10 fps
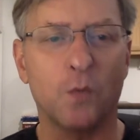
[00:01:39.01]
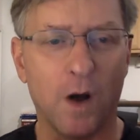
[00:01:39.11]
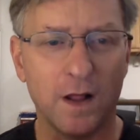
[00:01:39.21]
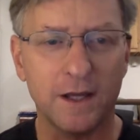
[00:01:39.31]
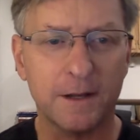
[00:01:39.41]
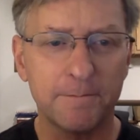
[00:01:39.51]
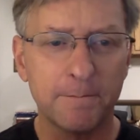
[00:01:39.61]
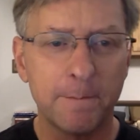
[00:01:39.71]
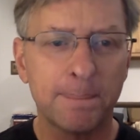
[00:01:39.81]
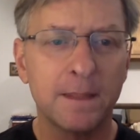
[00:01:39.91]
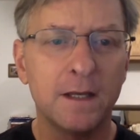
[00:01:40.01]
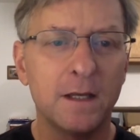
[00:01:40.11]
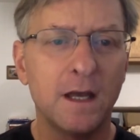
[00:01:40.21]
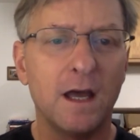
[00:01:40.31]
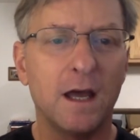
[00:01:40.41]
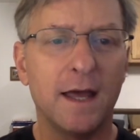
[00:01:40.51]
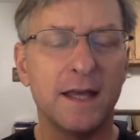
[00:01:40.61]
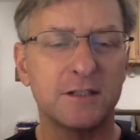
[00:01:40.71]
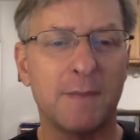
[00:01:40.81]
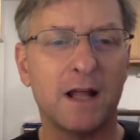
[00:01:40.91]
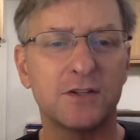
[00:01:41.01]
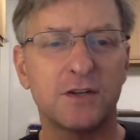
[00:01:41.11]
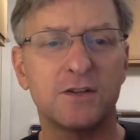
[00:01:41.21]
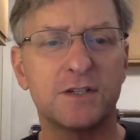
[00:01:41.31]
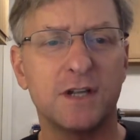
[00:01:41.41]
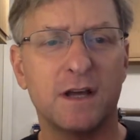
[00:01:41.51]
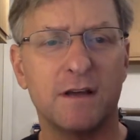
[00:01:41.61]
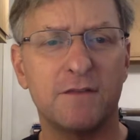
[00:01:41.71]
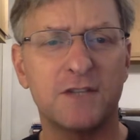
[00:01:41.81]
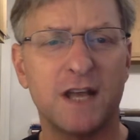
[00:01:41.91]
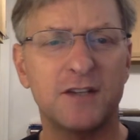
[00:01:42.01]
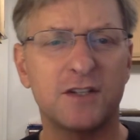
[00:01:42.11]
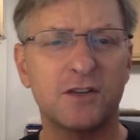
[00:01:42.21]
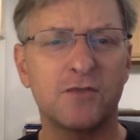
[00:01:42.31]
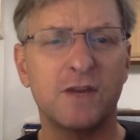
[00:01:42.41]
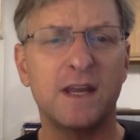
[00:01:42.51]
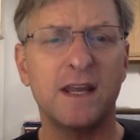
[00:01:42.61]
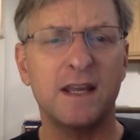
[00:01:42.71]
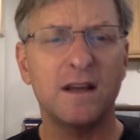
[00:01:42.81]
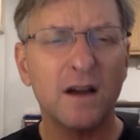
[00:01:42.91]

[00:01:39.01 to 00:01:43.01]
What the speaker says: Wallach has a bachelor's of science degree